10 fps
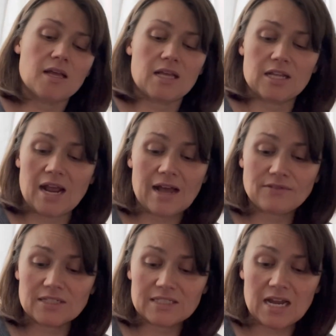And I have
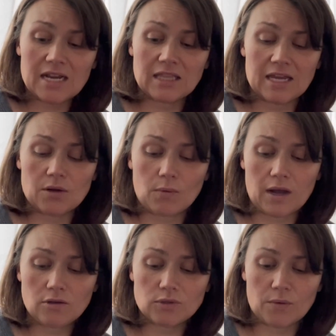to decide, like,
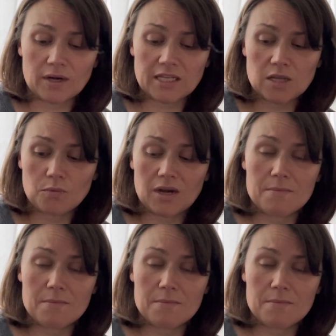well, do I want to keep one